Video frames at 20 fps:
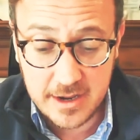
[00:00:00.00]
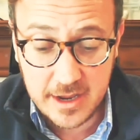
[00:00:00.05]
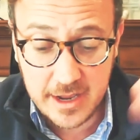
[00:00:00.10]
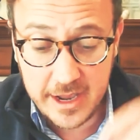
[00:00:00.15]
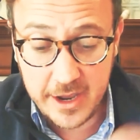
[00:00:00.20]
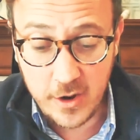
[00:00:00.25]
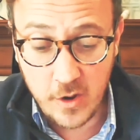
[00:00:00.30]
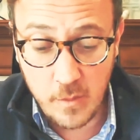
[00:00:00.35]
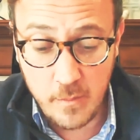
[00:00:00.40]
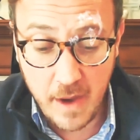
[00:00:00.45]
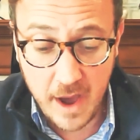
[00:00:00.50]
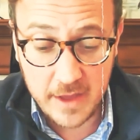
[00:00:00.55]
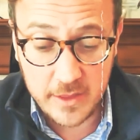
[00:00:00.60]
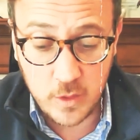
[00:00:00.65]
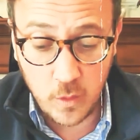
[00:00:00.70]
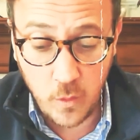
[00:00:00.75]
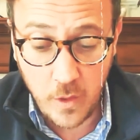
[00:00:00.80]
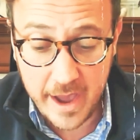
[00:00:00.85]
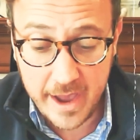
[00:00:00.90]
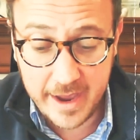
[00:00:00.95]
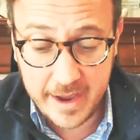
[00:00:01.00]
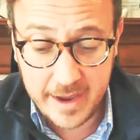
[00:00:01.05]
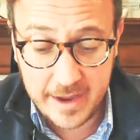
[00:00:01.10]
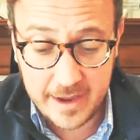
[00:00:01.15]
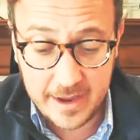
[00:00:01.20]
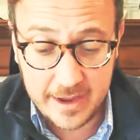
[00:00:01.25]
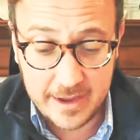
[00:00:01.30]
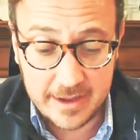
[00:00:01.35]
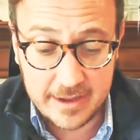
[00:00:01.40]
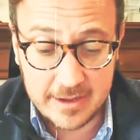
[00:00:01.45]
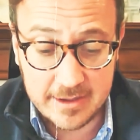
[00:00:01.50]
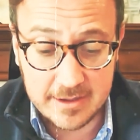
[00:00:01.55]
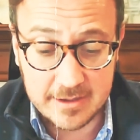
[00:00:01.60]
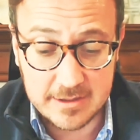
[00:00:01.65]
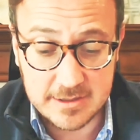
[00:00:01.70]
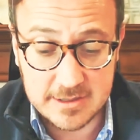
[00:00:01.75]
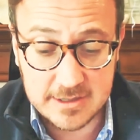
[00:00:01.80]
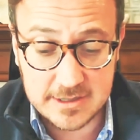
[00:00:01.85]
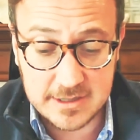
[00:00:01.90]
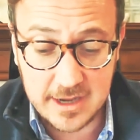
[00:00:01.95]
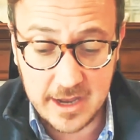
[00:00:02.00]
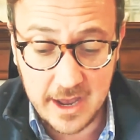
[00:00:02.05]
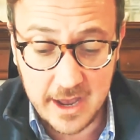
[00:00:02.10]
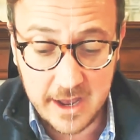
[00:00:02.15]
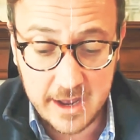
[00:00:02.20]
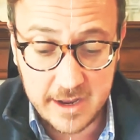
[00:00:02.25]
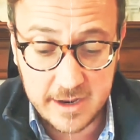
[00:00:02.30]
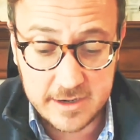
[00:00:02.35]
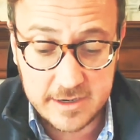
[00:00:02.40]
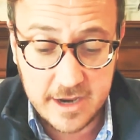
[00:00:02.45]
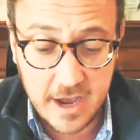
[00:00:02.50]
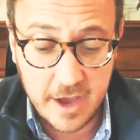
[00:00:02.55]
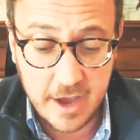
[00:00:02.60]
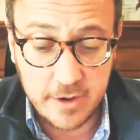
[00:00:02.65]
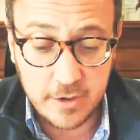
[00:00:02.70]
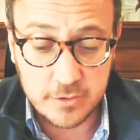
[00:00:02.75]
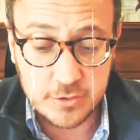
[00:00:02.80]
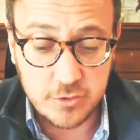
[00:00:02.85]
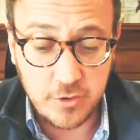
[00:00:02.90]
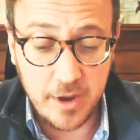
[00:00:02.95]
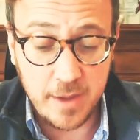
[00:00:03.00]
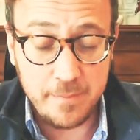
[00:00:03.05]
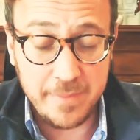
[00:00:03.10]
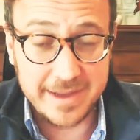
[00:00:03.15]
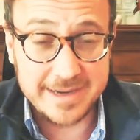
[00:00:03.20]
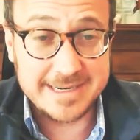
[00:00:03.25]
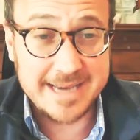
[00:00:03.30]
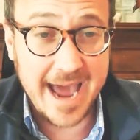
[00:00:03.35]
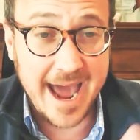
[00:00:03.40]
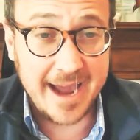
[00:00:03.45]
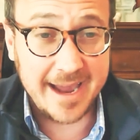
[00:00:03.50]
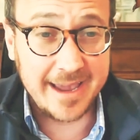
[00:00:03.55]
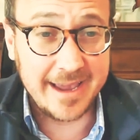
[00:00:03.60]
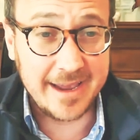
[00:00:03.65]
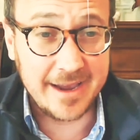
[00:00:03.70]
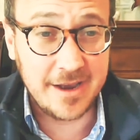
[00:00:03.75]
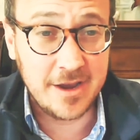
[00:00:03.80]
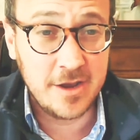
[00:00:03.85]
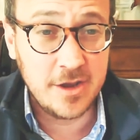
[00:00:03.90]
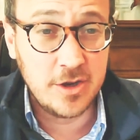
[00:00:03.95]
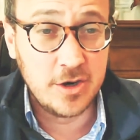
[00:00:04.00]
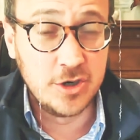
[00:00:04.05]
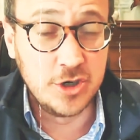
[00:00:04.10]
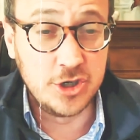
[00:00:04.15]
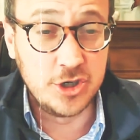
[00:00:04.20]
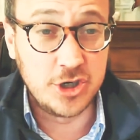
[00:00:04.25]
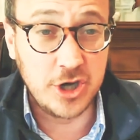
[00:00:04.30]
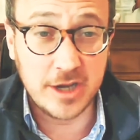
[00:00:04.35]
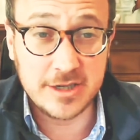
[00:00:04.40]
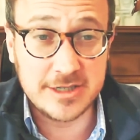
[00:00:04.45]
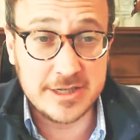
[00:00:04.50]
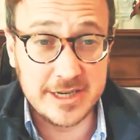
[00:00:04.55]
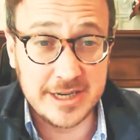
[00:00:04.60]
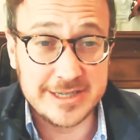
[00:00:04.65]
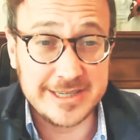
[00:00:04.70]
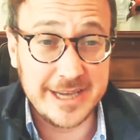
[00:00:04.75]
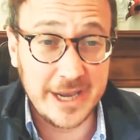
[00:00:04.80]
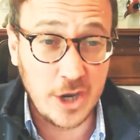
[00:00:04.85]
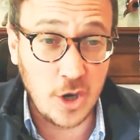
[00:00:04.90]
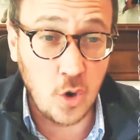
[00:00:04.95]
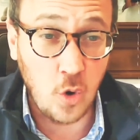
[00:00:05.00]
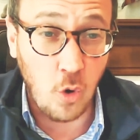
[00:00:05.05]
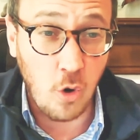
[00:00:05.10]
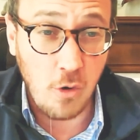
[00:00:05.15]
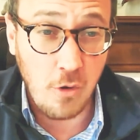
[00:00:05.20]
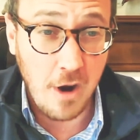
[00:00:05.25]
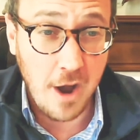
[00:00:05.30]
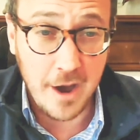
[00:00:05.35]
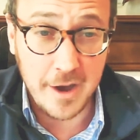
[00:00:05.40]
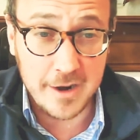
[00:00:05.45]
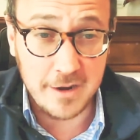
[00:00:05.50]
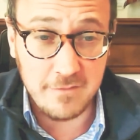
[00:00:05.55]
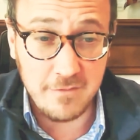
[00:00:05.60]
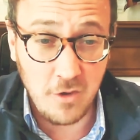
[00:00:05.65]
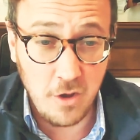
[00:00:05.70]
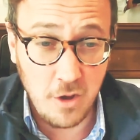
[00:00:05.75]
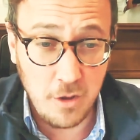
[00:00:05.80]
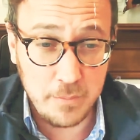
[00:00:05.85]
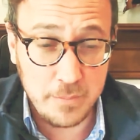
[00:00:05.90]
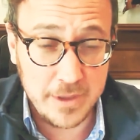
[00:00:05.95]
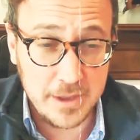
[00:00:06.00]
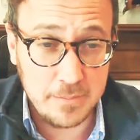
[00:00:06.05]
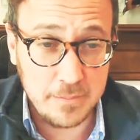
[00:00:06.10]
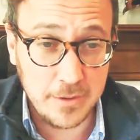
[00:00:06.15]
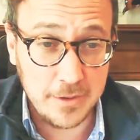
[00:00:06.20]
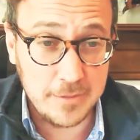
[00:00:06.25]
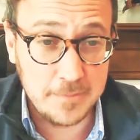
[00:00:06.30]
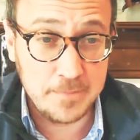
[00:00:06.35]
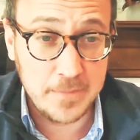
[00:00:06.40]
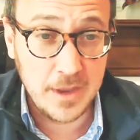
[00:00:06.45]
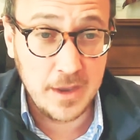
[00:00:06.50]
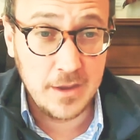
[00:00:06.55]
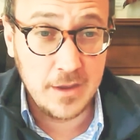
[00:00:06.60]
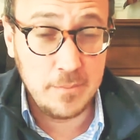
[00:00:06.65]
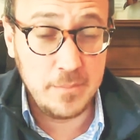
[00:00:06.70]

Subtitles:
Here, by the way, is Donald Trump attacking Justice Engoron, of all people,